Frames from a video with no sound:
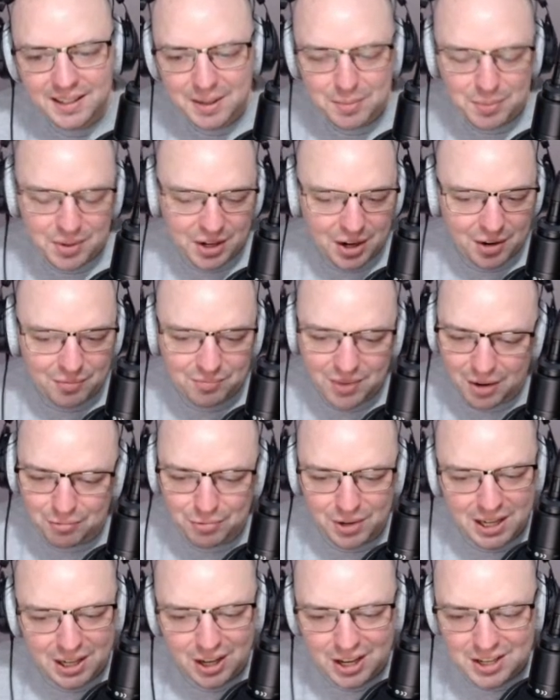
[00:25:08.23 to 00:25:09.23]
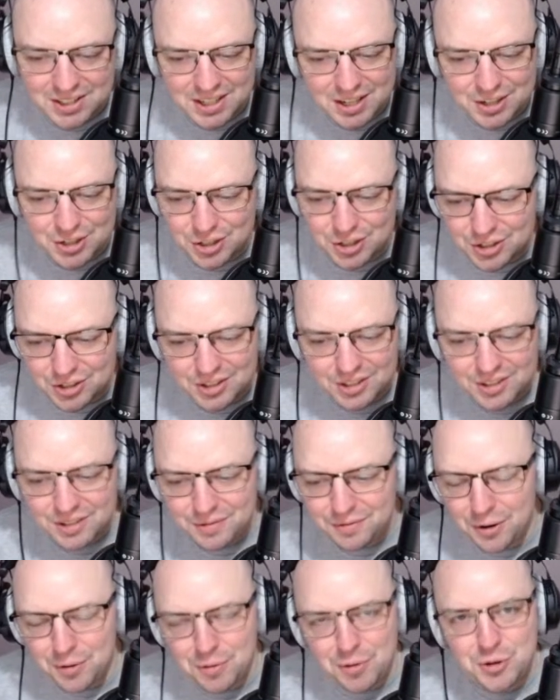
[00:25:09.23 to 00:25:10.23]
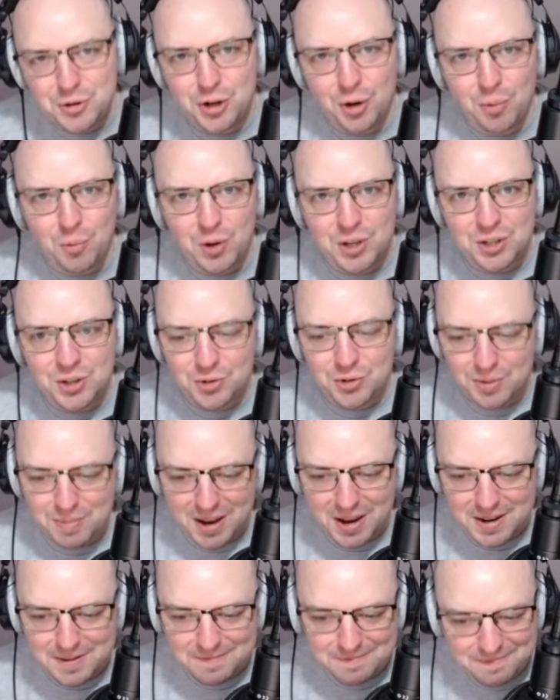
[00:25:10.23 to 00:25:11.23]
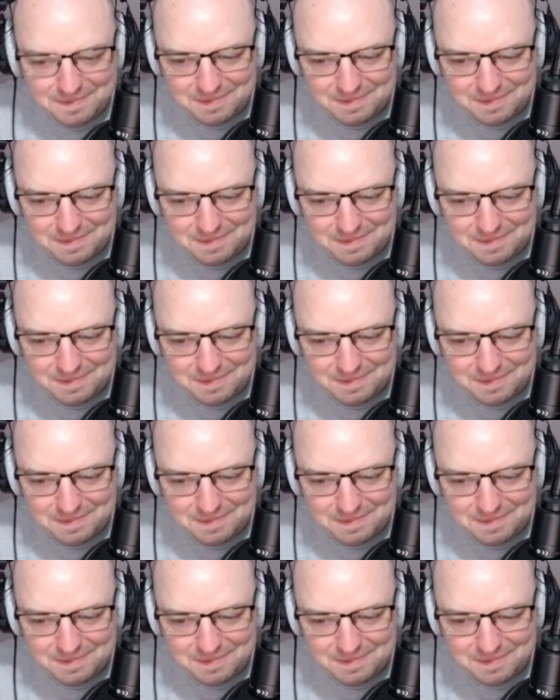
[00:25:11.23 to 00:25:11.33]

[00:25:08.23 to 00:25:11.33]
But then I realised he's just Photoshop wizardry, mate.